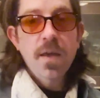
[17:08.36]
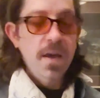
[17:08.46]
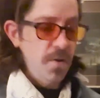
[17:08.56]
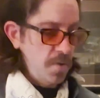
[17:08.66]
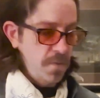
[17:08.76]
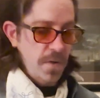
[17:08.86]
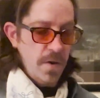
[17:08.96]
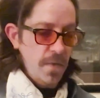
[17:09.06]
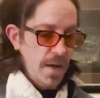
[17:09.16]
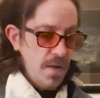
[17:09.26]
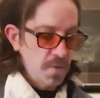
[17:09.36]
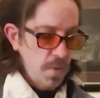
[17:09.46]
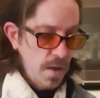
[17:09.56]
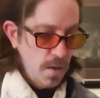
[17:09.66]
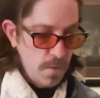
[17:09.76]
And you could vary that as
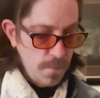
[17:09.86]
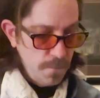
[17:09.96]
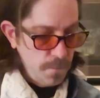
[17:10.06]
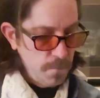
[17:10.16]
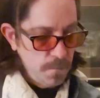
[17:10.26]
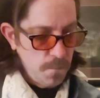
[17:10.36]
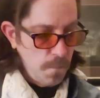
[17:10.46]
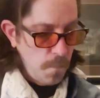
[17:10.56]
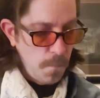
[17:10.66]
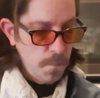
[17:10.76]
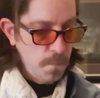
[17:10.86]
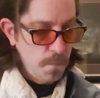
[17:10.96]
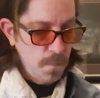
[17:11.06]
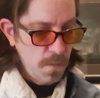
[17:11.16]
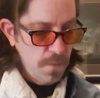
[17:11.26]
well,
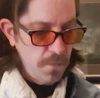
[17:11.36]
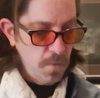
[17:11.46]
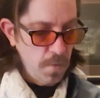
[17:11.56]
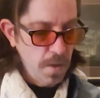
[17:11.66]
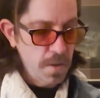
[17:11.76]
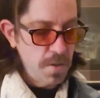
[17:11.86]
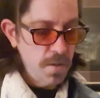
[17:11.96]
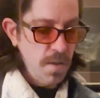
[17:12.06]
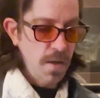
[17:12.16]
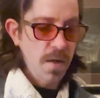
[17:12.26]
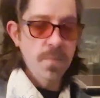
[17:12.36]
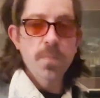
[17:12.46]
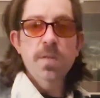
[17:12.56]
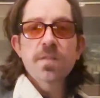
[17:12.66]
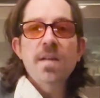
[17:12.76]
if you wished.
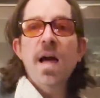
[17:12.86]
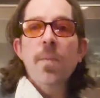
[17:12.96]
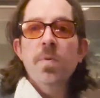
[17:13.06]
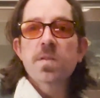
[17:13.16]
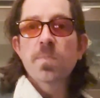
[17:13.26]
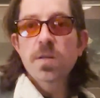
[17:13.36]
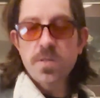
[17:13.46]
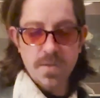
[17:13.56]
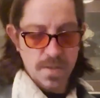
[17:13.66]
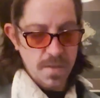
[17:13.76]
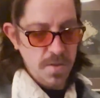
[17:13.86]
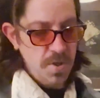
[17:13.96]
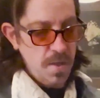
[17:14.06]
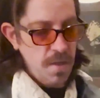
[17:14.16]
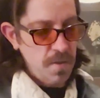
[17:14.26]
It doesn't happen as much as this
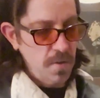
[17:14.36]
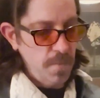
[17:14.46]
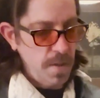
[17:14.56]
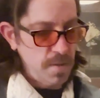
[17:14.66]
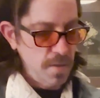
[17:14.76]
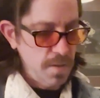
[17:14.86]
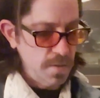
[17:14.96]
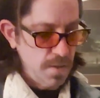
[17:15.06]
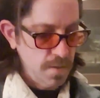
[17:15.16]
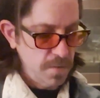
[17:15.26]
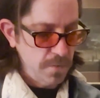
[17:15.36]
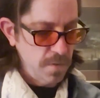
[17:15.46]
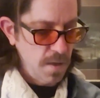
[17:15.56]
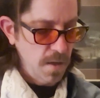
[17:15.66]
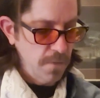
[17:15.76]
G, so it makes less sense for
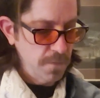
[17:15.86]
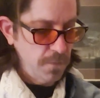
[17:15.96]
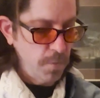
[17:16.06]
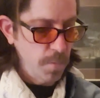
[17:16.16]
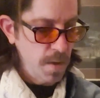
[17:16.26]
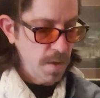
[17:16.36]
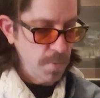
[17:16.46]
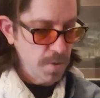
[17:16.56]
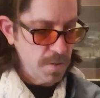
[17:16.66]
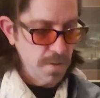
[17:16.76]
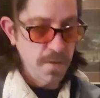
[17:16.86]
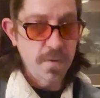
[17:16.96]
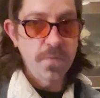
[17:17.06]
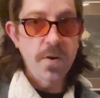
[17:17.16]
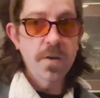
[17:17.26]
me personally to
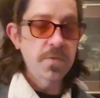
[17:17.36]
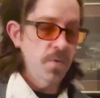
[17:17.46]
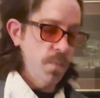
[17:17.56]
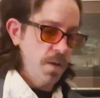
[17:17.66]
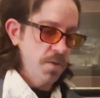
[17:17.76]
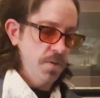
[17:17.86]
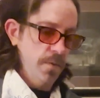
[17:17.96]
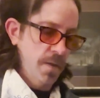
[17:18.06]
vary it too much.